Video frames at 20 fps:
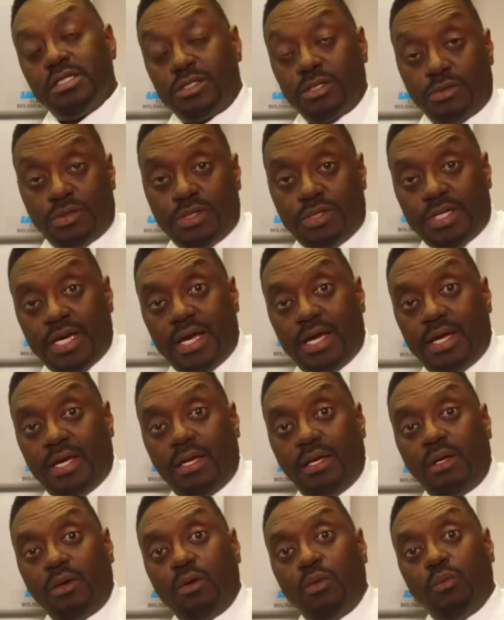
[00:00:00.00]
So
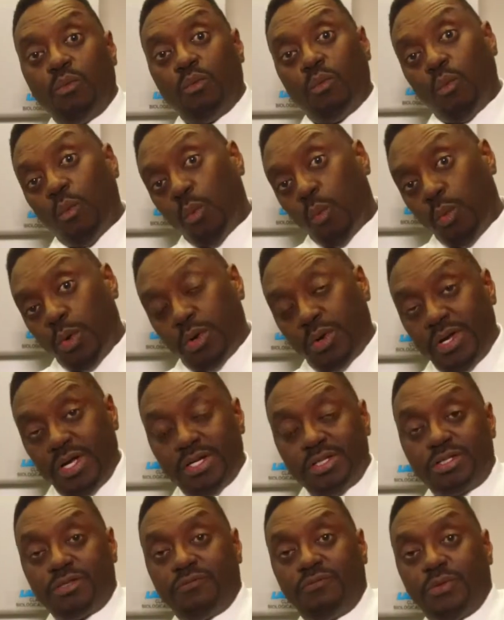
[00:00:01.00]
today, we're
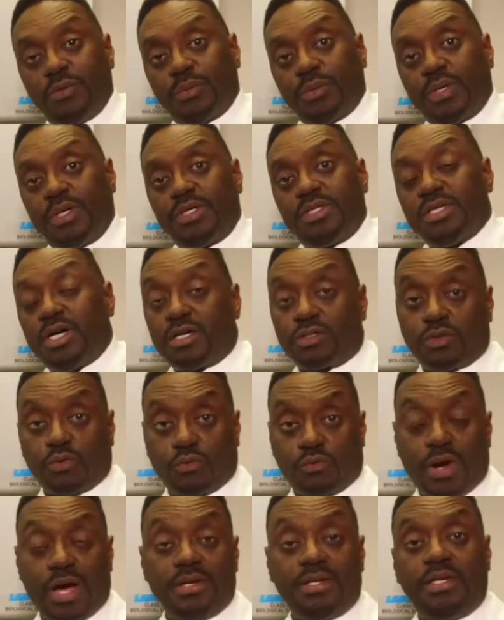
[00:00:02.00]
interviewing Dr.
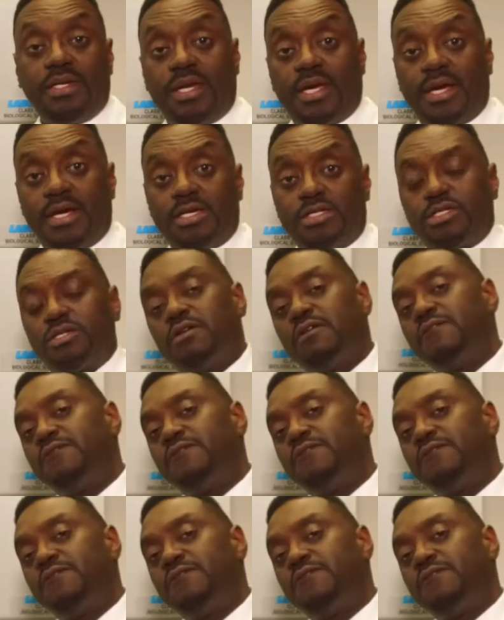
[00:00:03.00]
Rodney Nash,